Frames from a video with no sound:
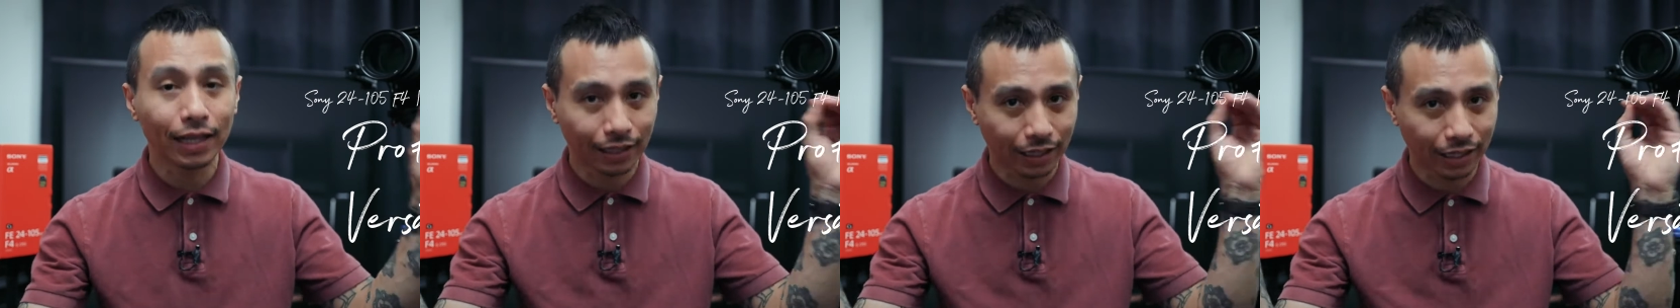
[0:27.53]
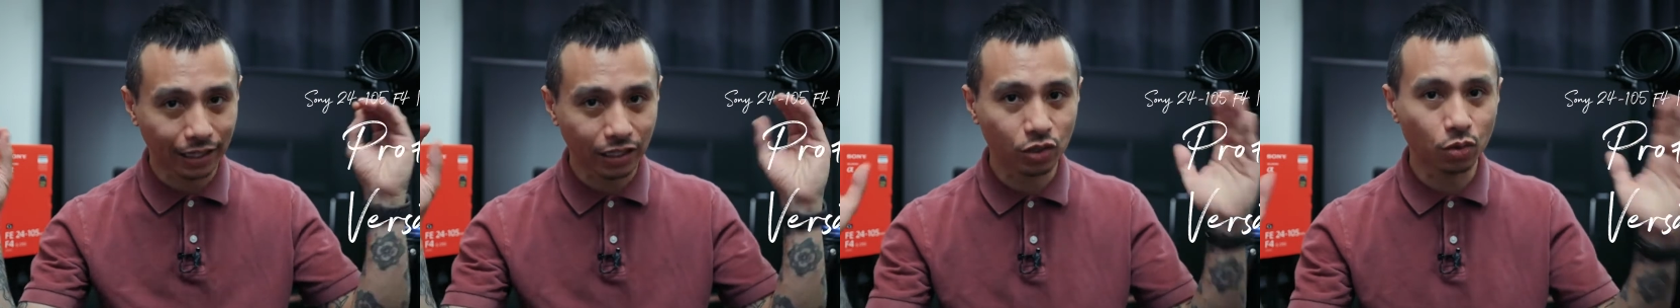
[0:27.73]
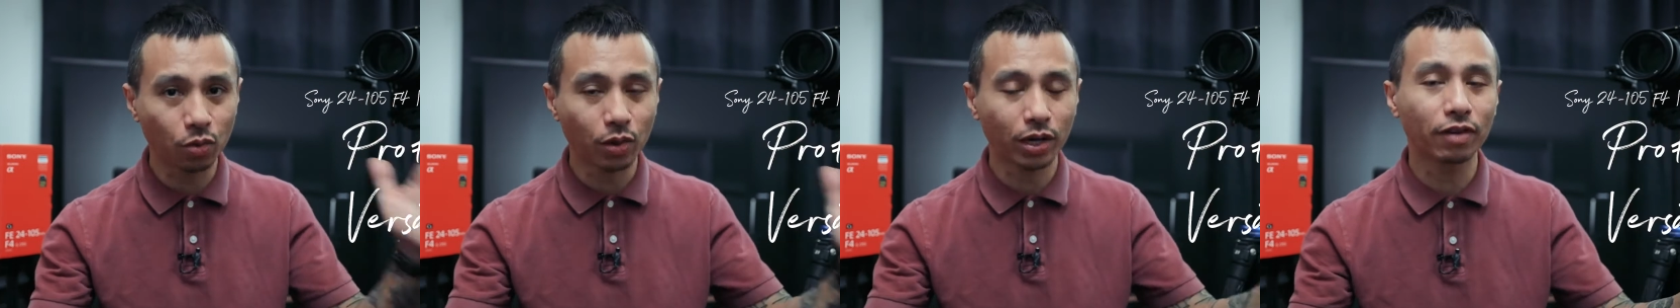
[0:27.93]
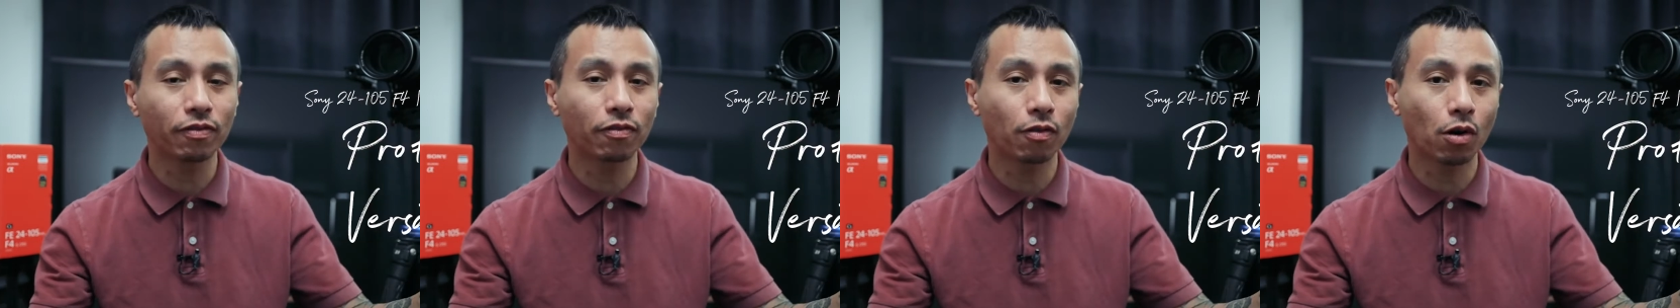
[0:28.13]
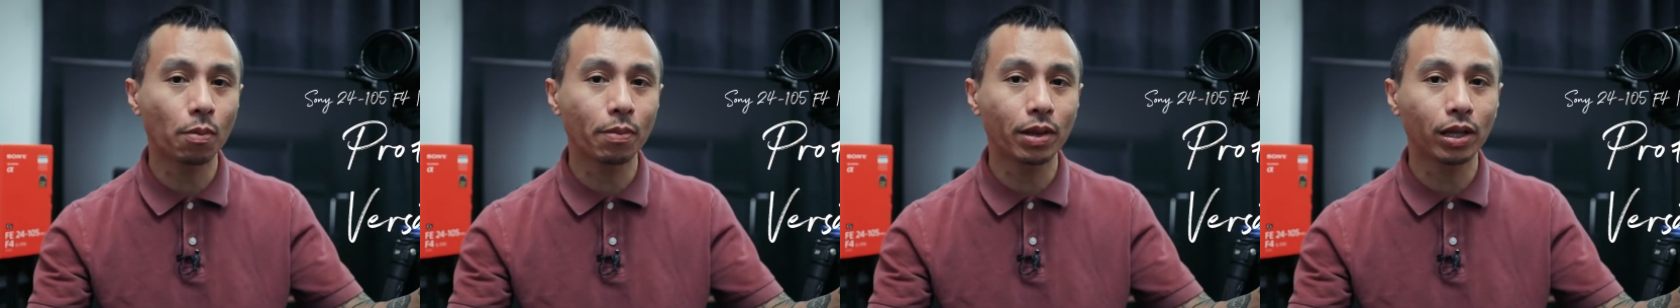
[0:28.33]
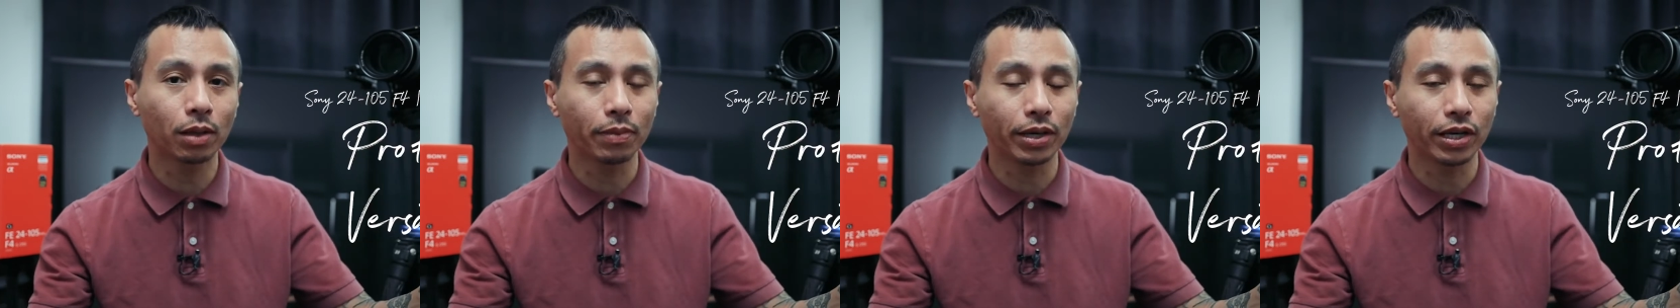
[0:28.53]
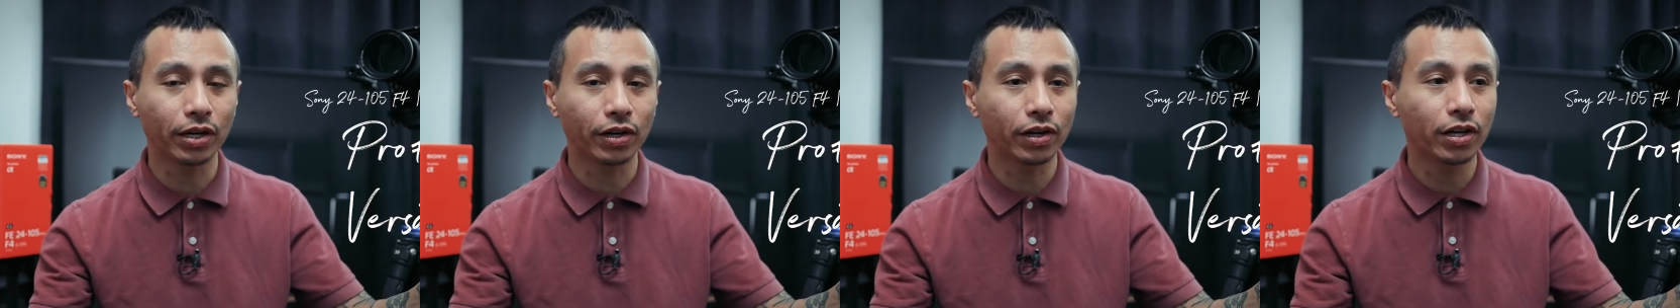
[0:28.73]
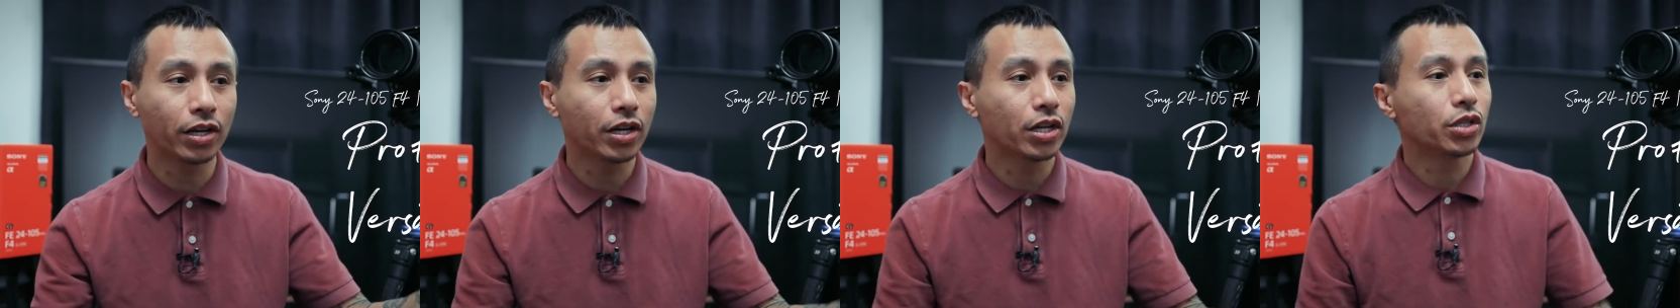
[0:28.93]
like a
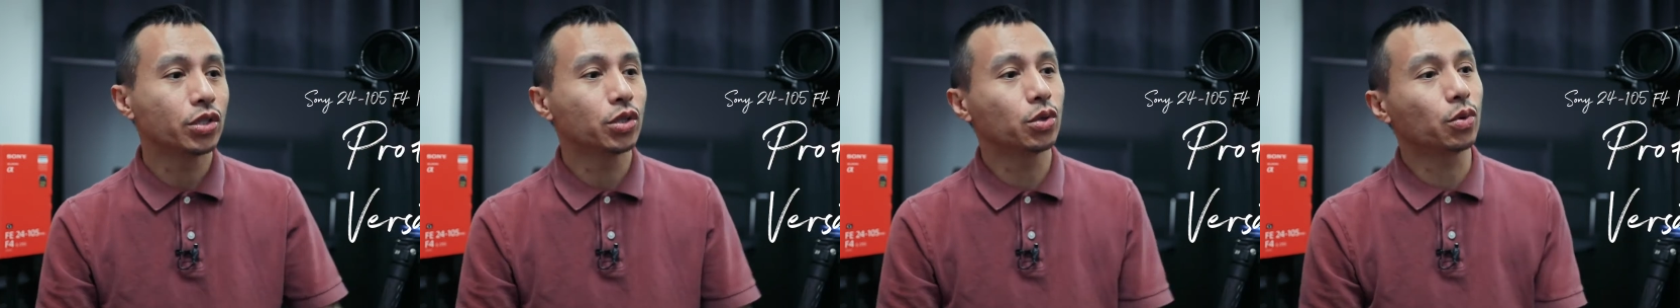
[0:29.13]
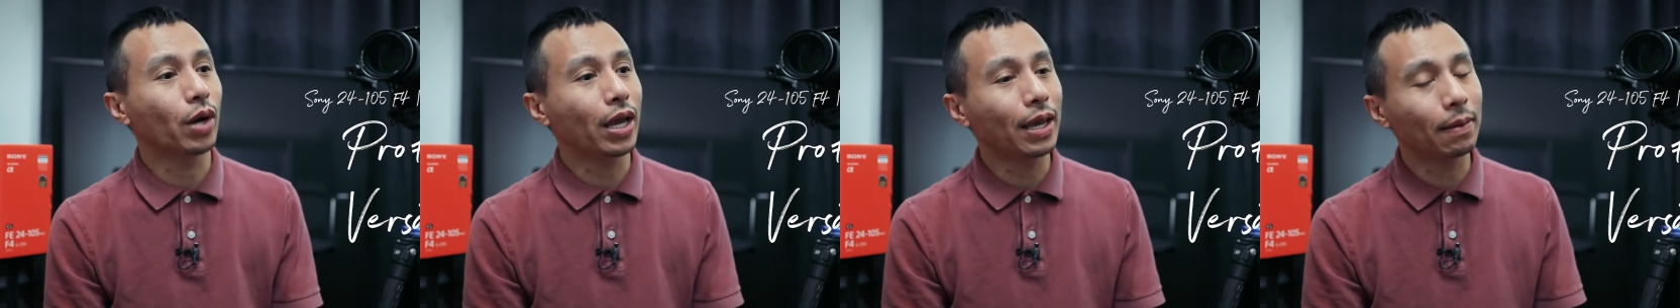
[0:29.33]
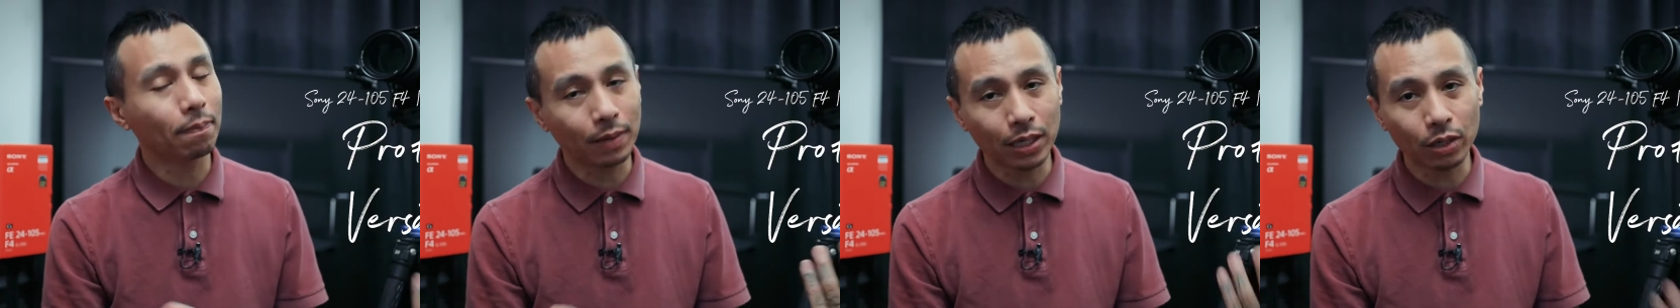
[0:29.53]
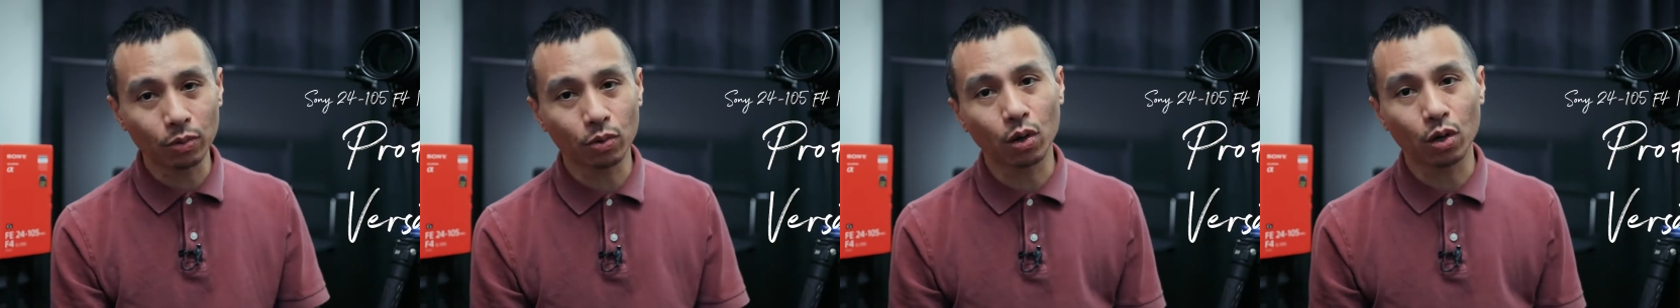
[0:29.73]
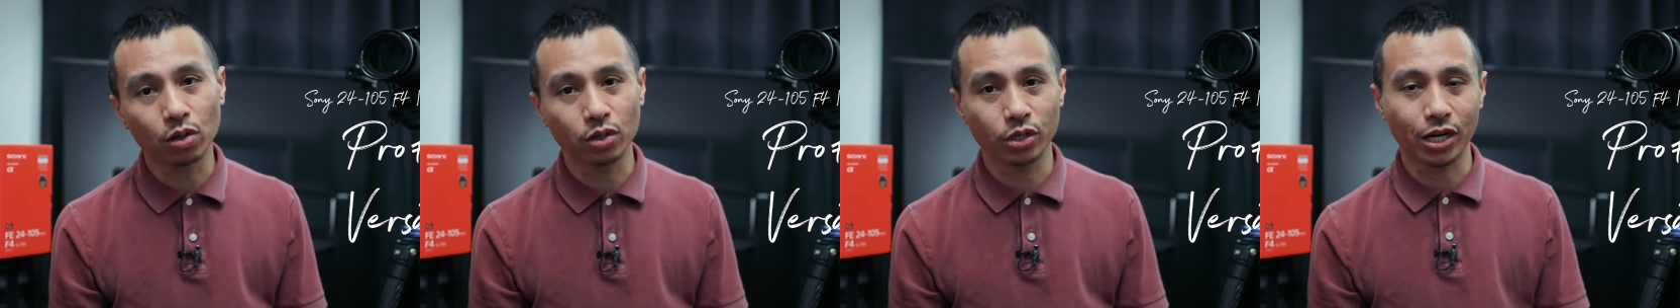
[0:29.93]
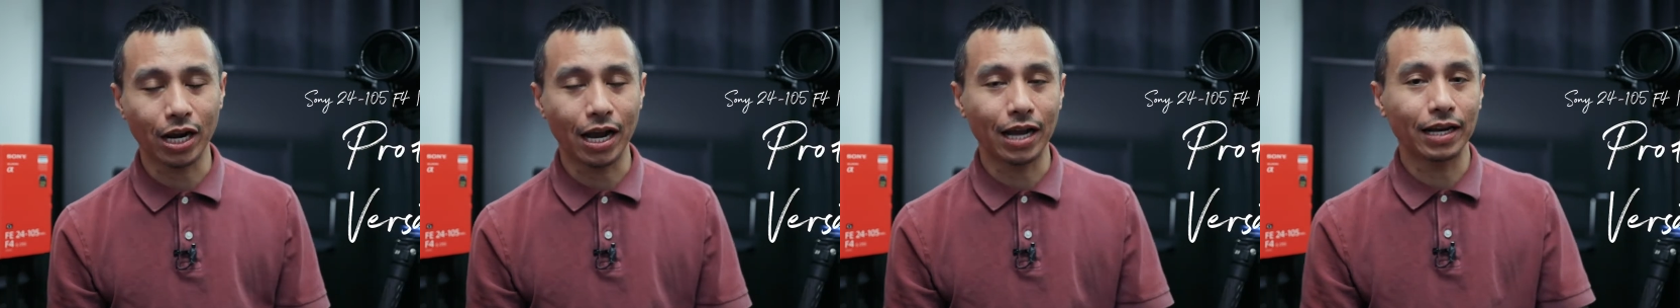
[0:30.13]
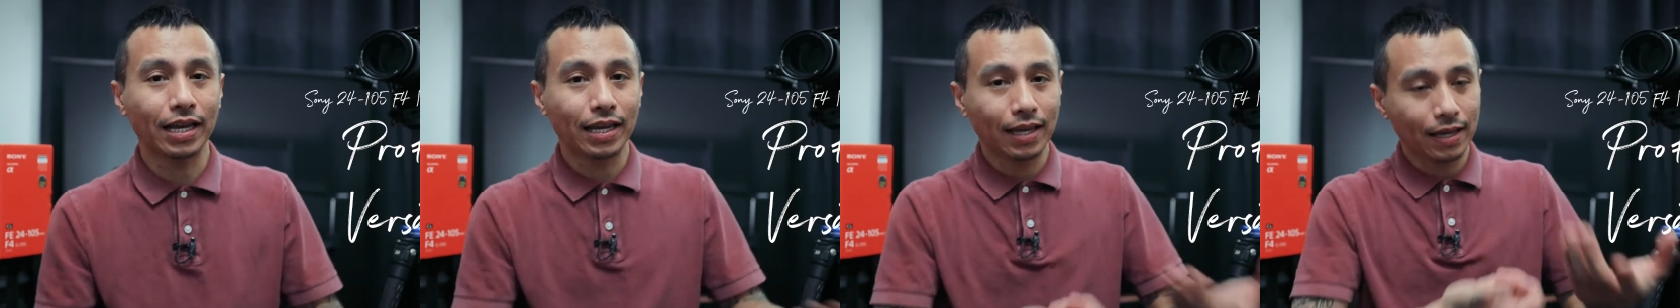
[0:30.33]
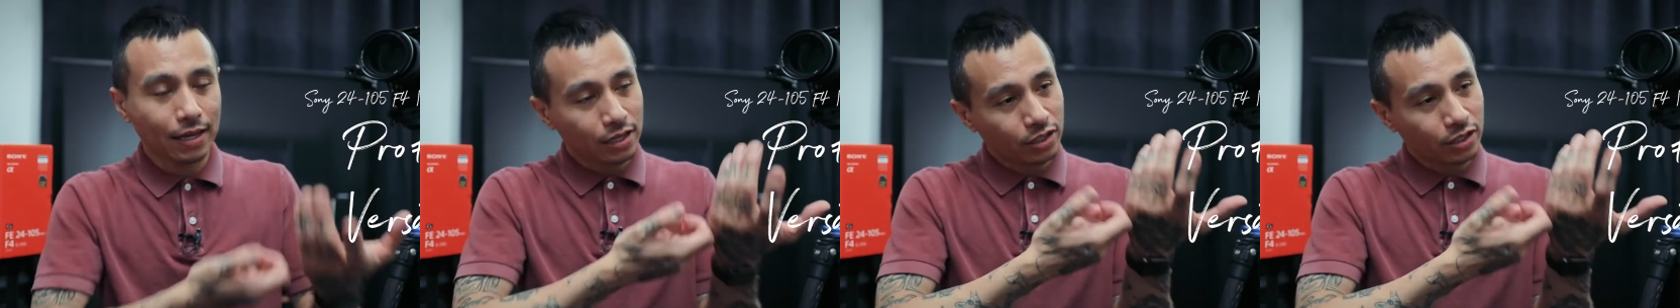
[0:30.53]
24mm, to a B-roll shot.